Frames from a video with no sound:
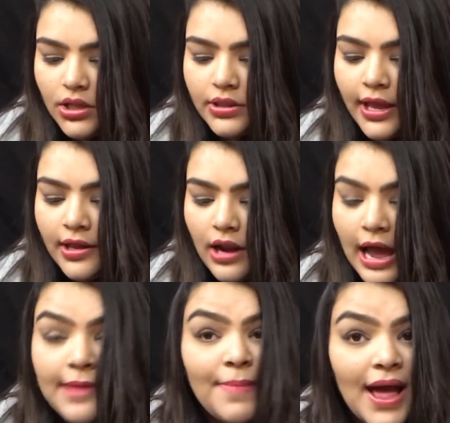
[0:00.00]
their
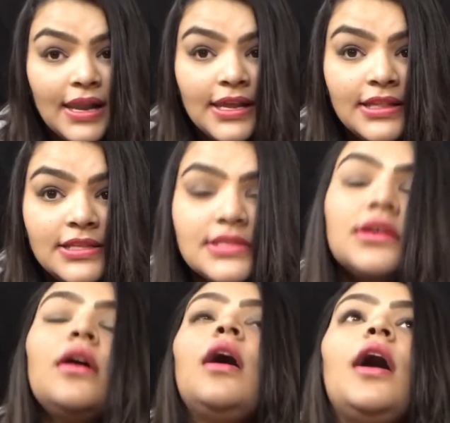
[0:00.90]
eye palettes.
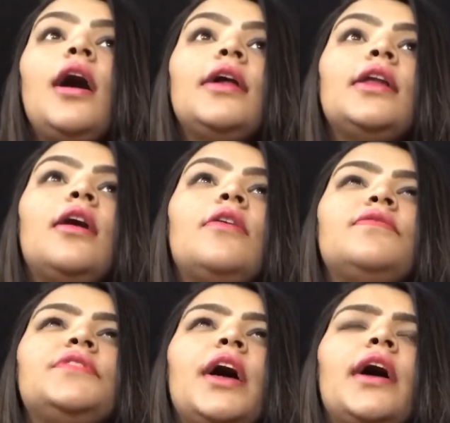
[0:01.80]
I
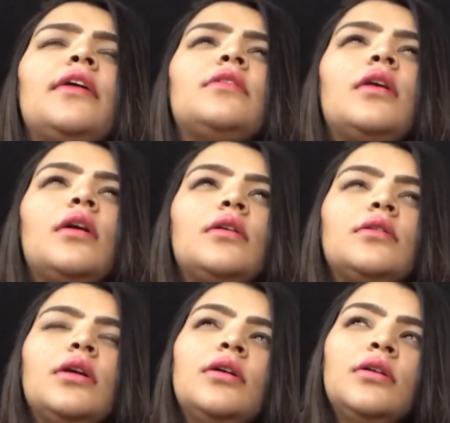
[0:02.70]
love their
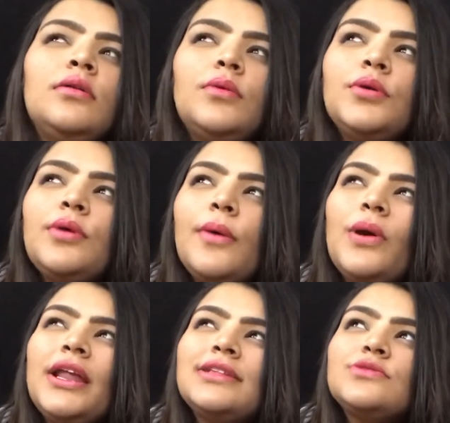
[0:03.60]

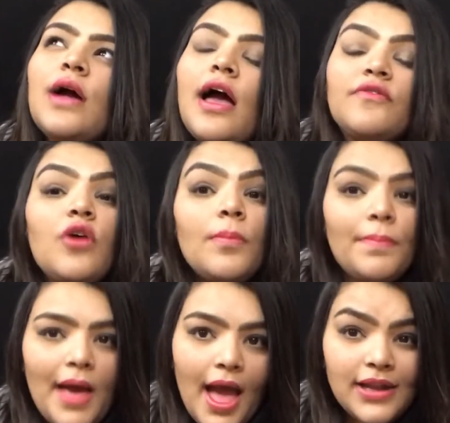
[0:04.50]
what else do I have?
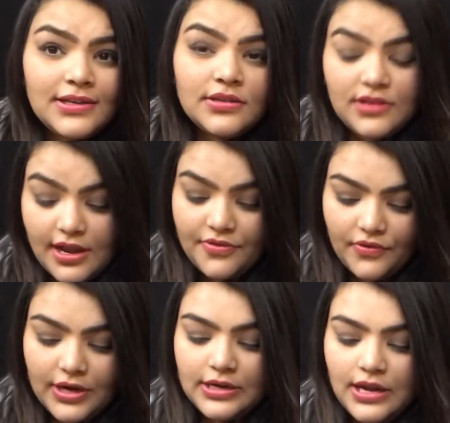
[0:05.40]
Compact. I
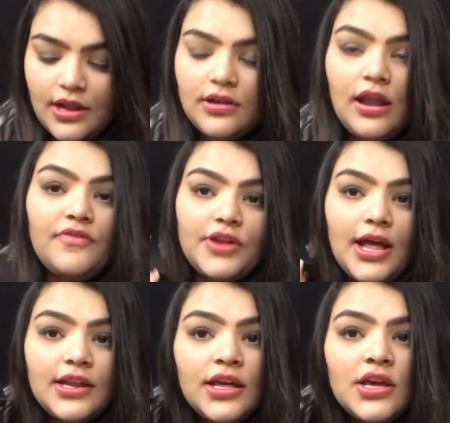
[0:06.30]
really love
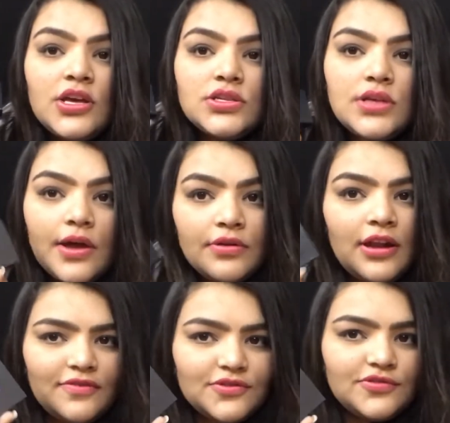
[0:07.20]
that. So I would
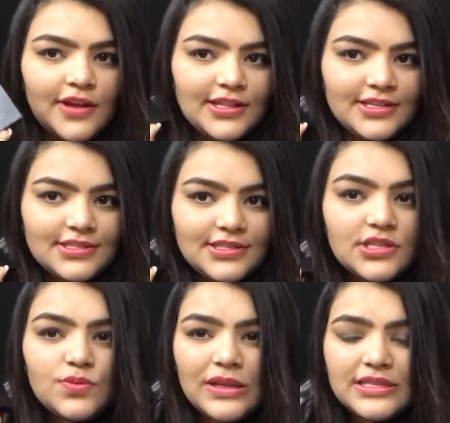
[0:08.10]
love to try this.
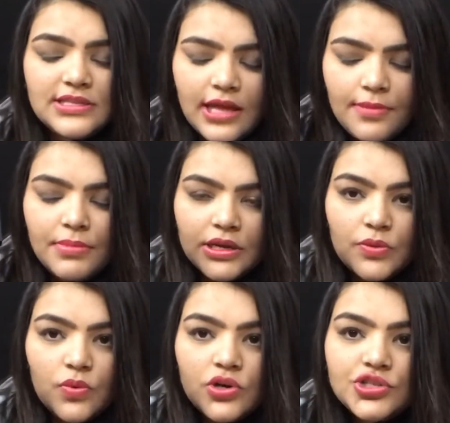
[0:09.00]
This one's their
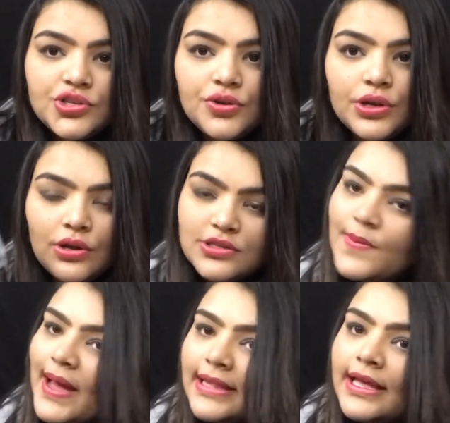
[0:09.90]
mini version. You can also
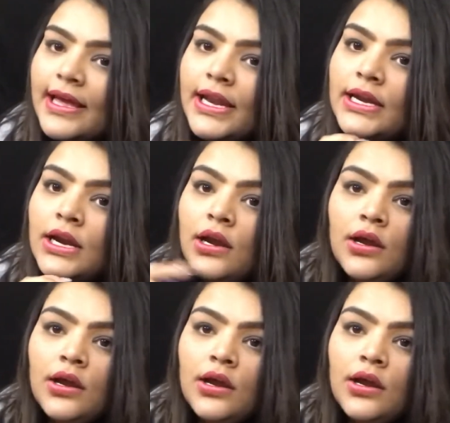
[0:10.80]
buy their